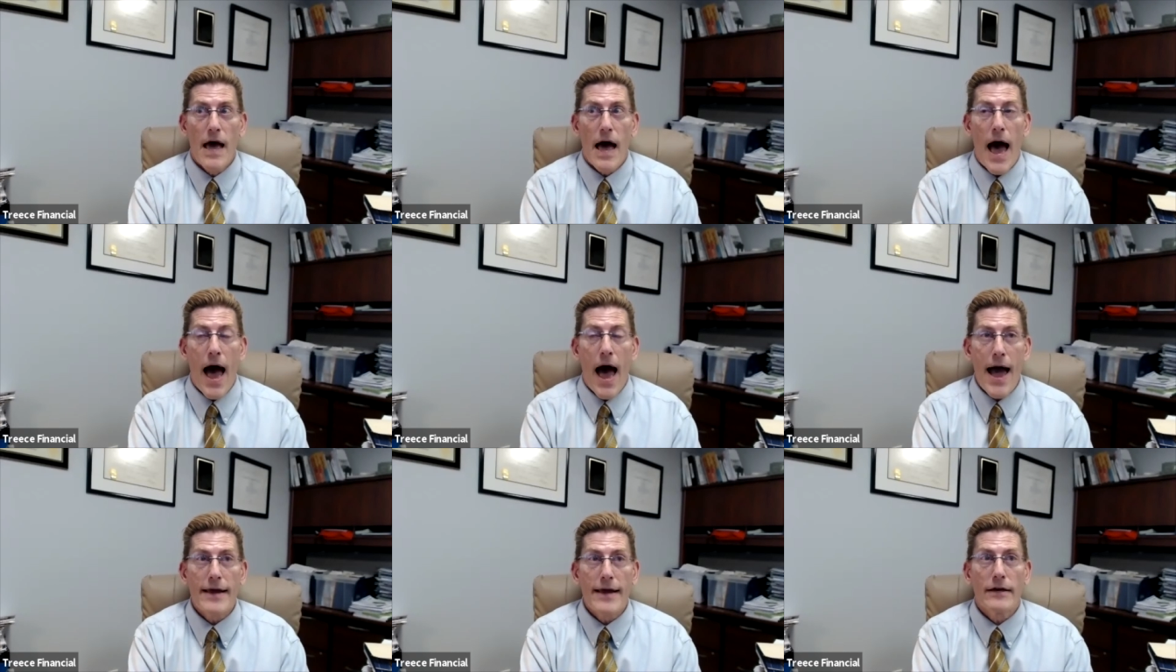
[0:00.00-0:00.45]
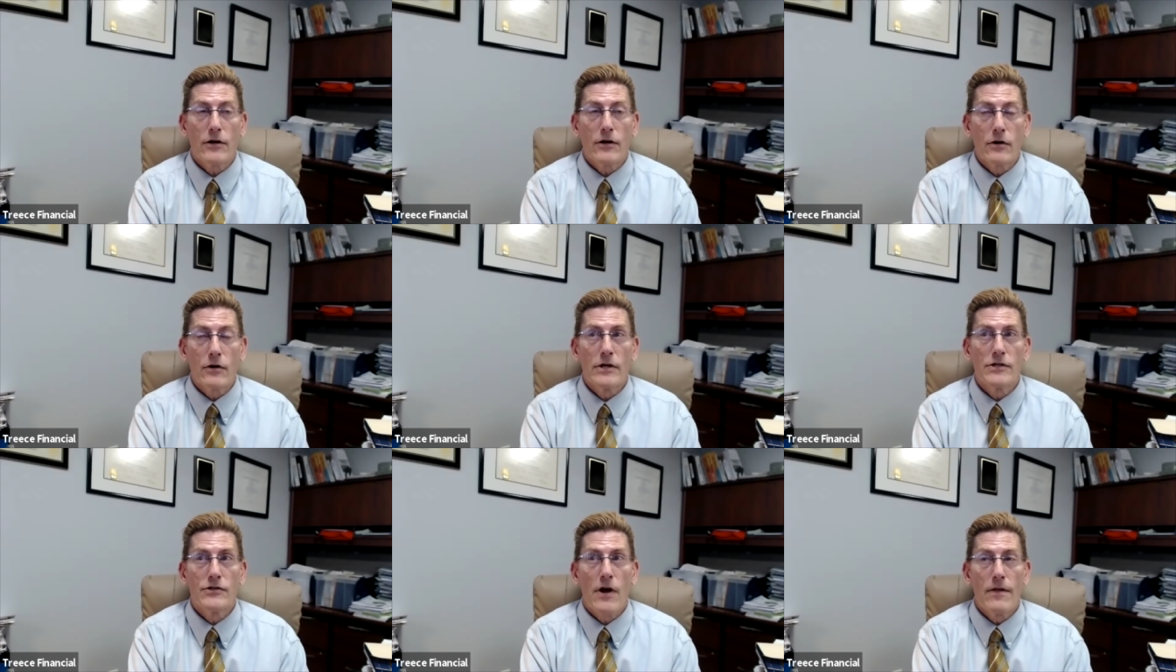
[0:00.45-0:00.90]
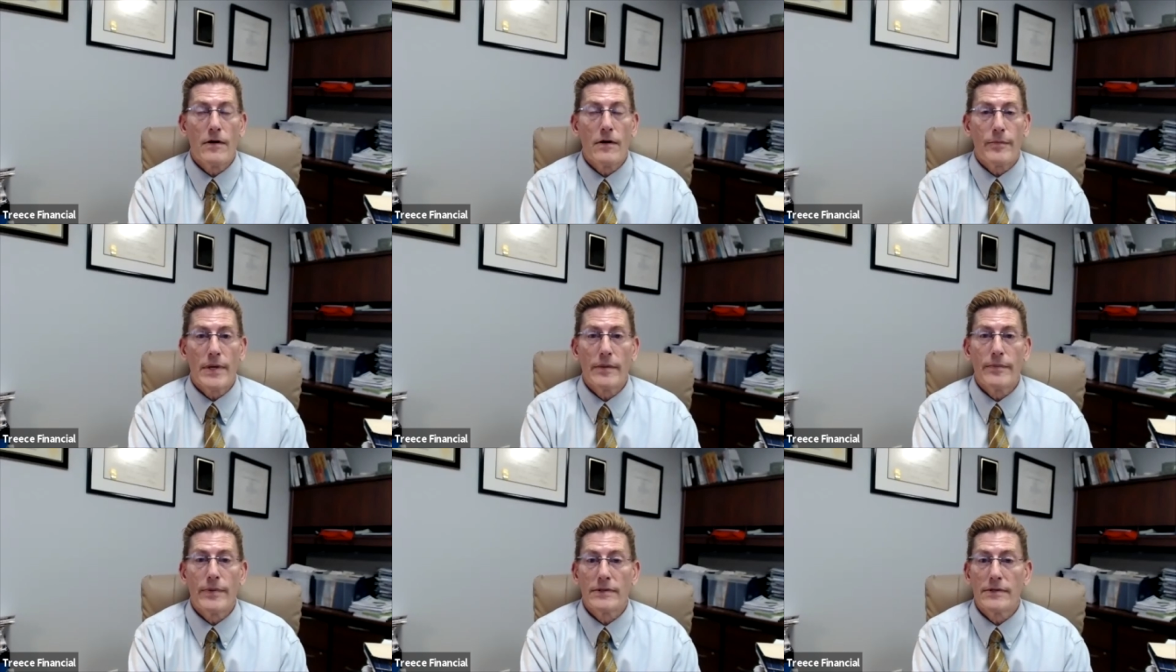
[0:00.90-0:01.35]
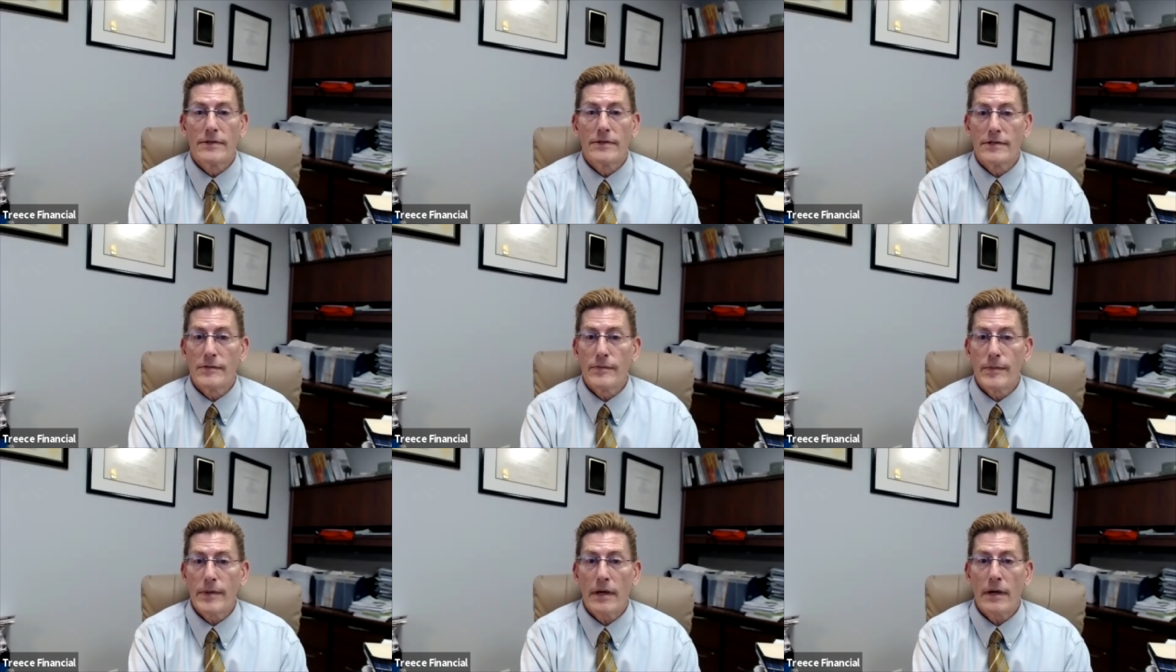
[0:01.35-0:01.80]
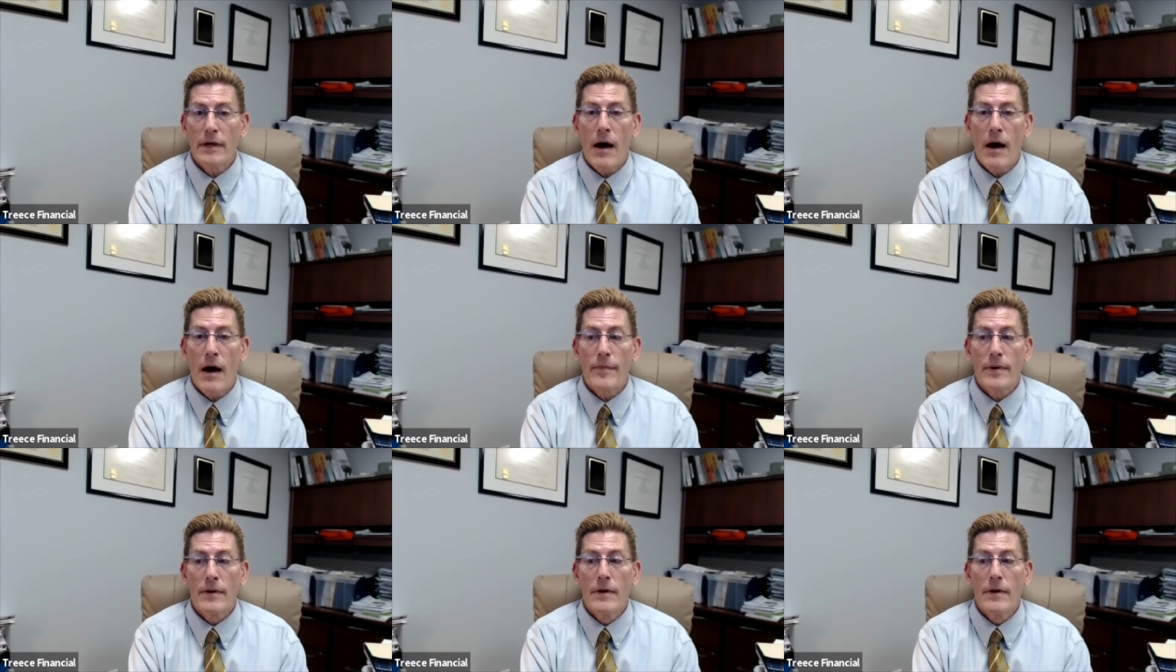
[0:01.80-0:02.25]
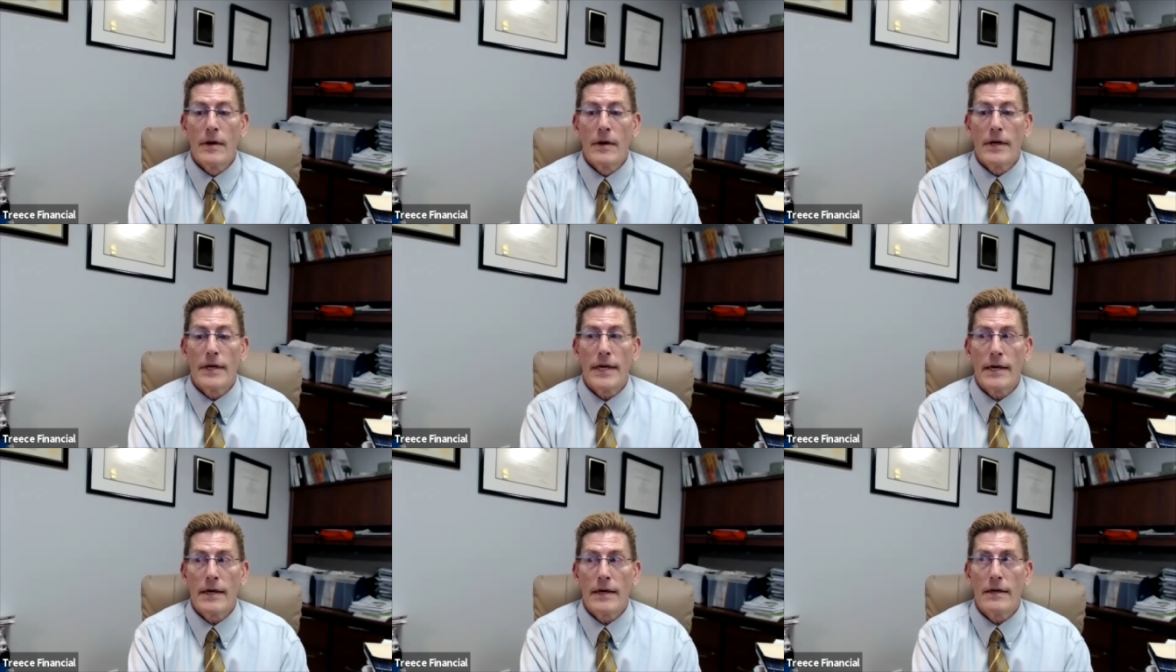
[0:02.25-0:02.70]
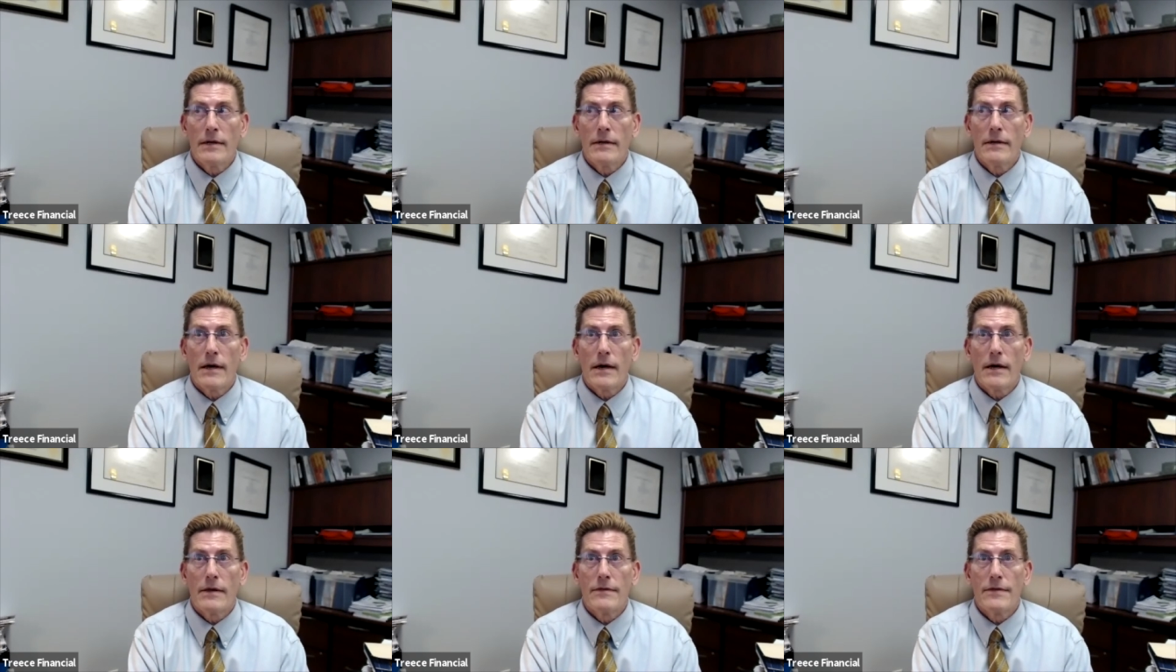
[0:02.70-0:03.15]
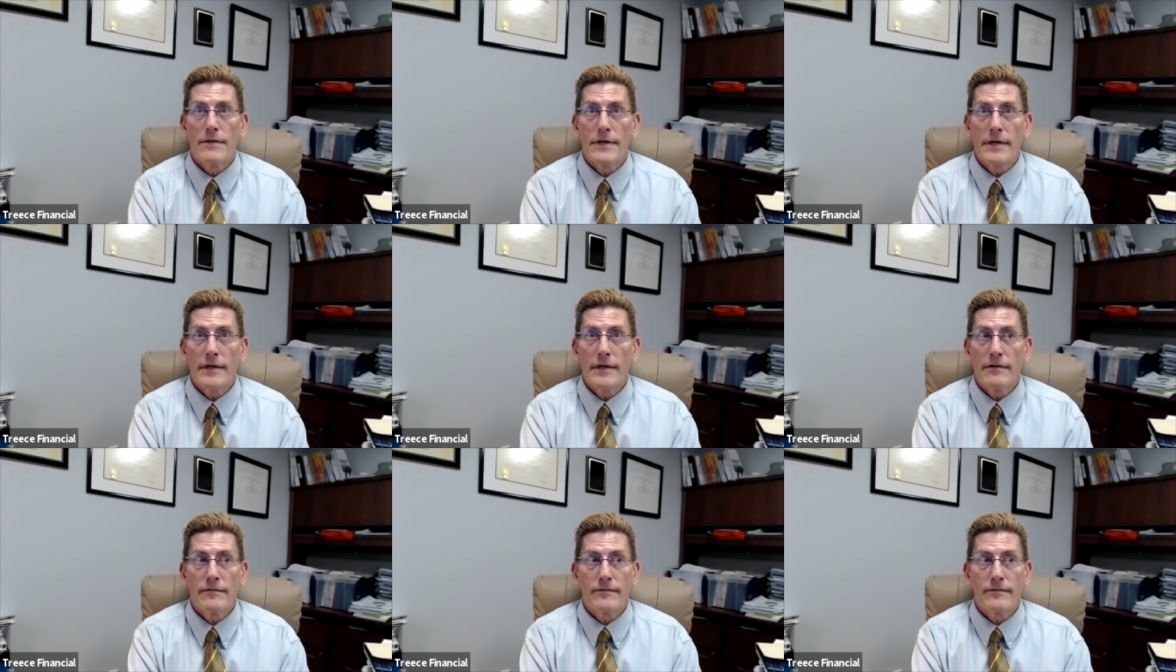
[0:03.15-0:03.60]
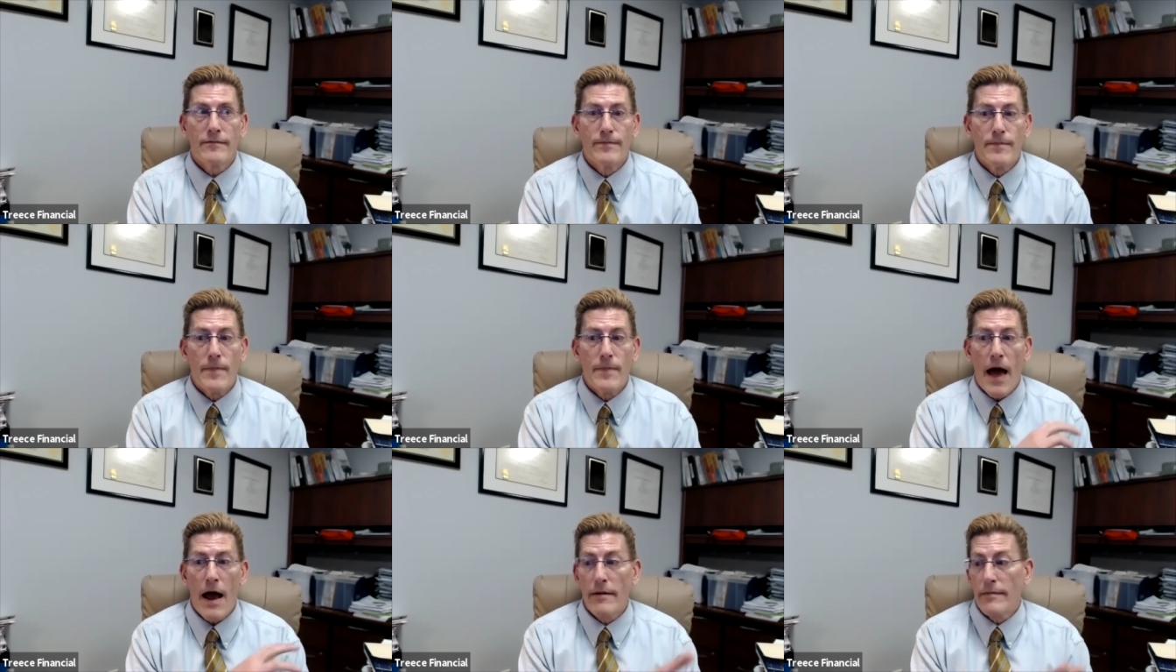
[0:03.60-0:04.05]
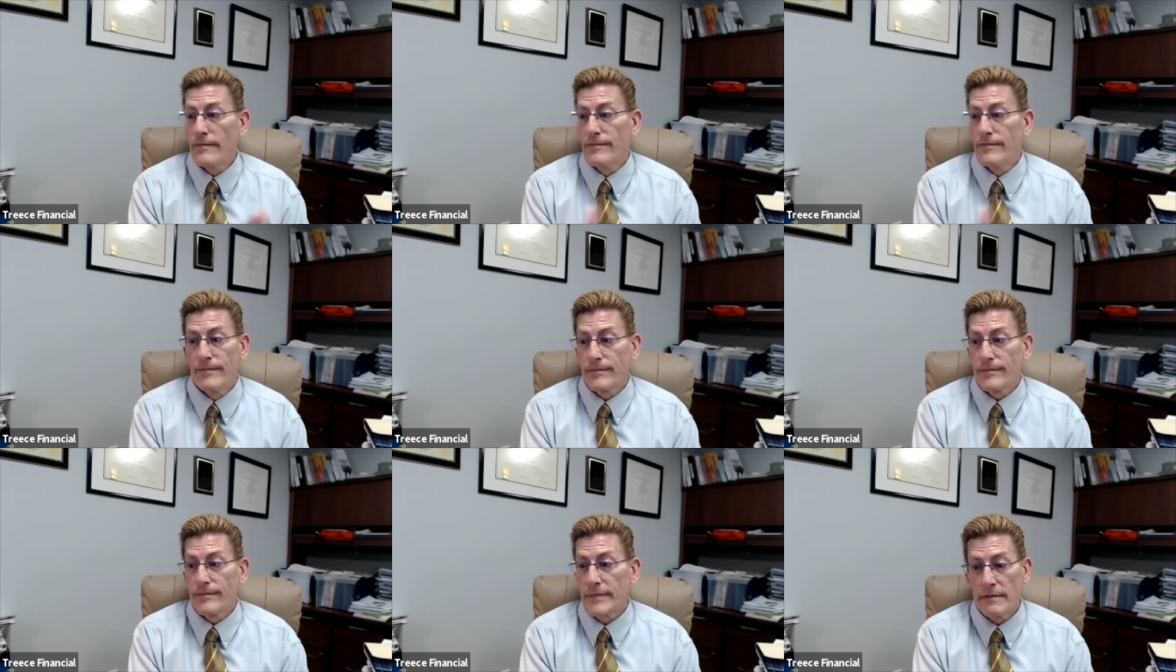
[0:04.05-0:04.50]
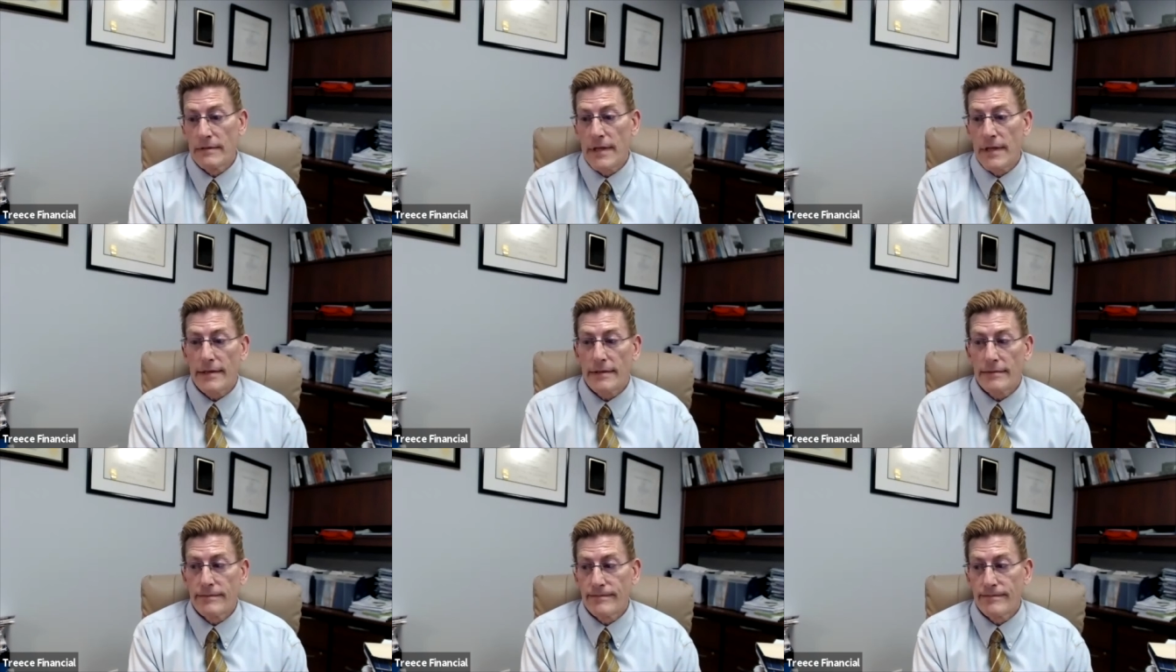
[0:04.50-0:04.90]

I encourage other people to speak up in the our like